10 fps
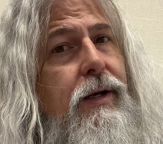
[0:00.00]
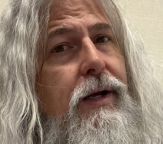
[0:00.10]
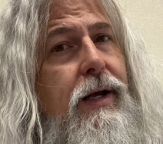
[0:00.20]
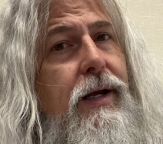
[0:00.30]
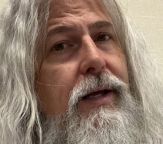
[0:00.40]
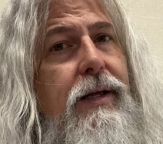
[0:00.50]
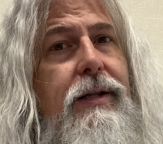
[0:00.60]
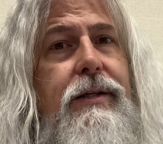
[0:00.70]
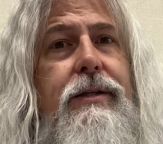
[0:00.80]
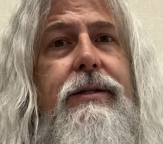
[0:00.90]

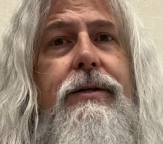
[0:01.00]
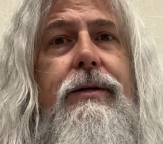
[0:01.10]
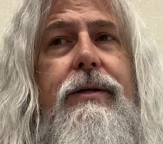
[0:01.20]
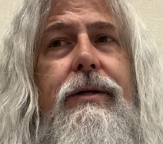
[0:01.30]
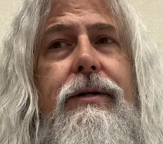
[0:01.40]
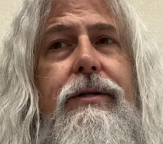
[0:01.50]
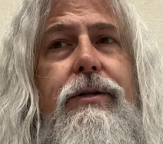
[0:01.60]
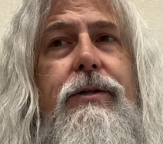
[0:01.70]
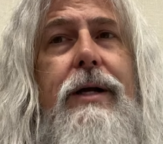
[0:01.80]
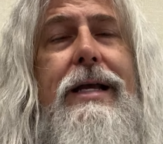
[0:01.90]
And
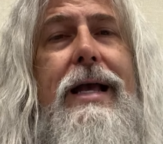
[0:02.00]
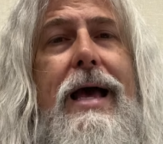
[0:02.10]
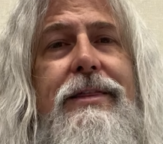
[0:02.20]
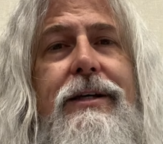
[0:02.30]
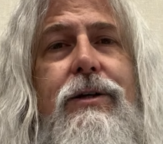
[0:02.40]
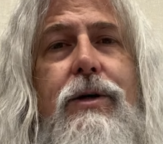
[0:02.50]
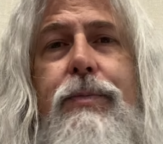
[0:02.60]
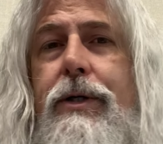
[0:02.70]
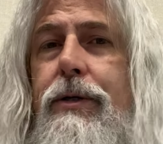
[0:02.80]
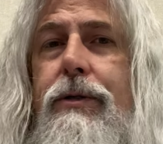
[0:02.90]
your ethical
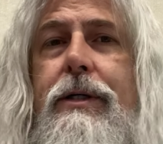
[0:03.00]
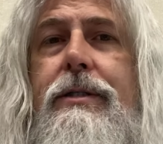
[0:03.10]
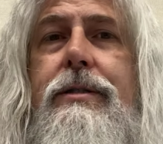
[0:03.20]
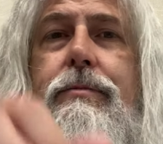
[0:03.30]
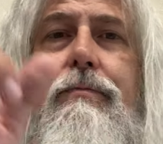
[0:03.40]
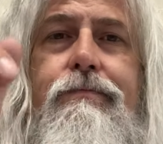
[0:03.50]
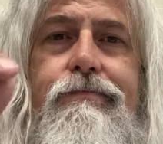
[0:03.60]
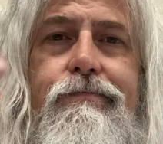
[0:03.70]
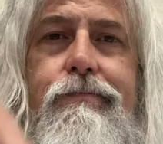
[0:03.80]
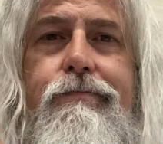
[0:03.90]
appeal is
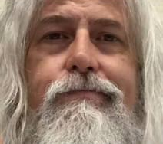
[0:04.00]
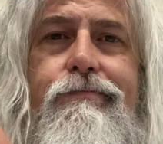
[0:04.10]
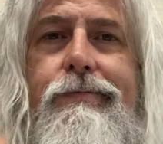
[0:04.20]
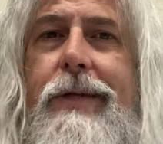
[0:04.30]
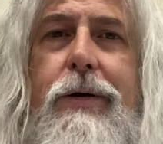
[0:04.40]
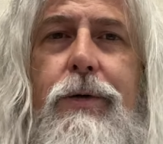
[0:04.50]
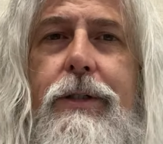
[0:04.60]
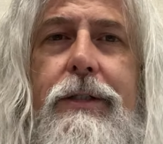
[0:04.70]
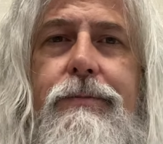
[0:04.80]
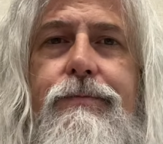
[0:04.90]
not working.